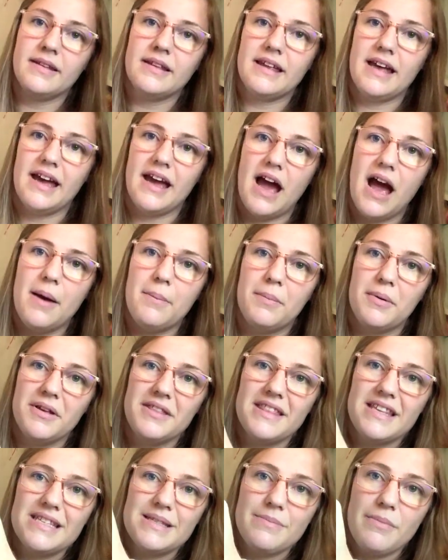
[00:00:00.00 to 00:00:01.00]
Okay, I put
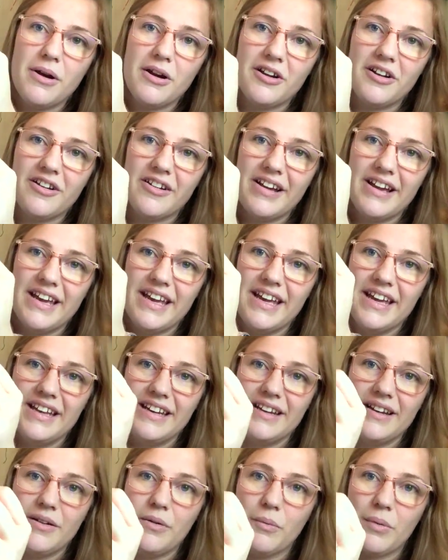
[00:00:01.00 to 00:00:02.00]
this marker
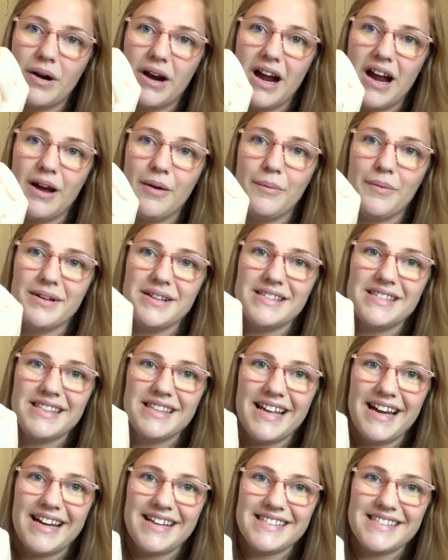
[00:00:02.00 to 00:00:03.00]
in where I was
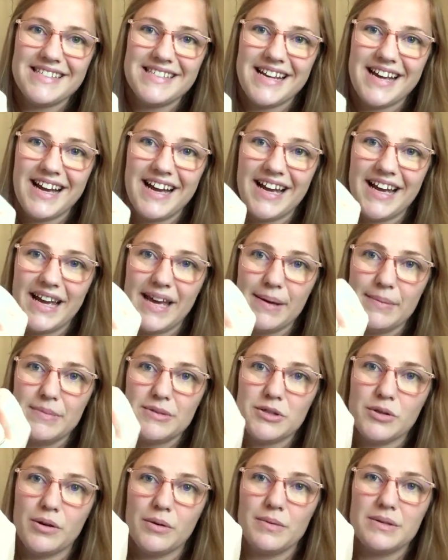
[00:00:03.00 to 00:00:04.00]
last time.
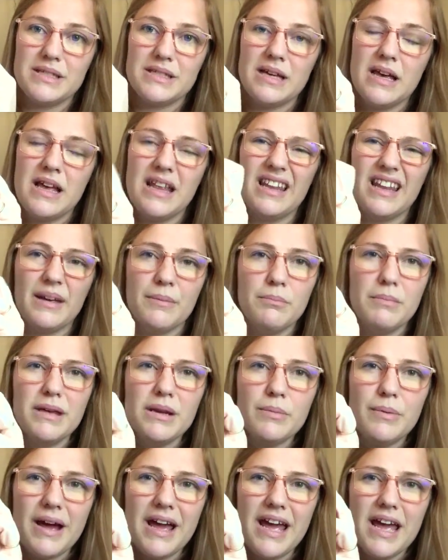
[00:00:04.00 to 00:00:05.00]
So I was like
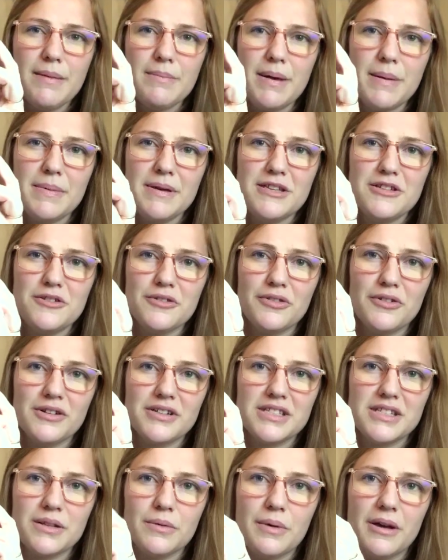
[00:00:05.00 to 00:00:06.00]
midway, maybe two
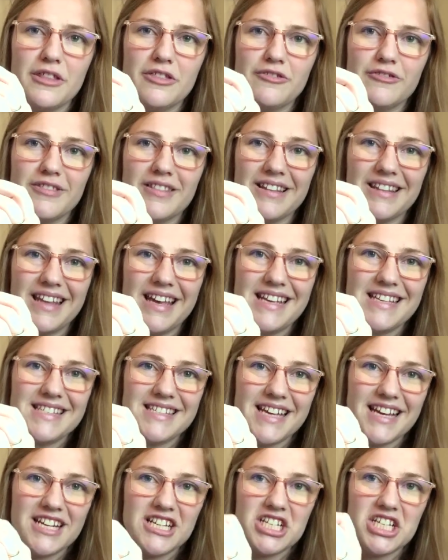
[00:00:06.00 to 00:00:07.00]
thirds of the way through the lace
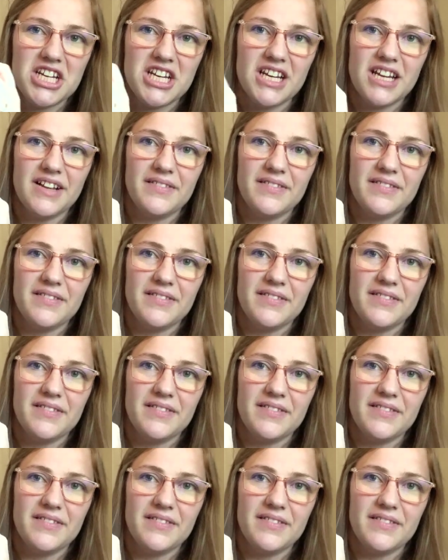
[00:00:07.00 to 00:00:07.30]
section.